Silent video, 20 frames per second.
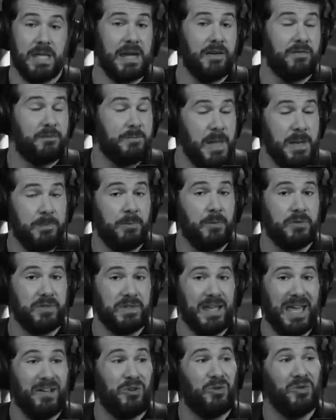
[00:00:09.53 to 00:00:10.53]
And if people
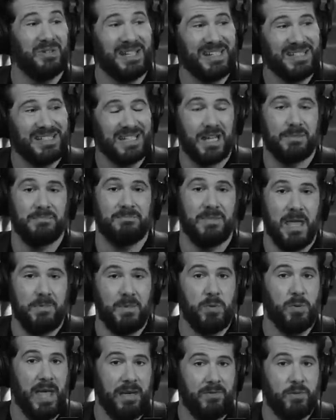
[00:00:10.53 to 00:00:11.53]
say, hold on a second,
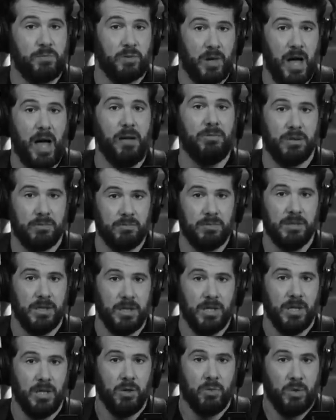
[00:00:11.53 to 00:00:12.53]
maybe we have a problem
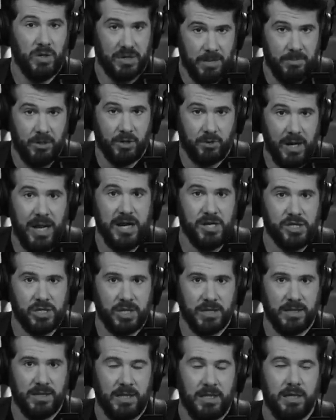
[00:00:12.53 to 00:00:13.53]
with
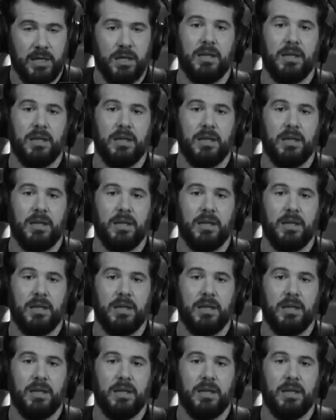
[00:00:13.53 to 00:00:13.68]
immigration,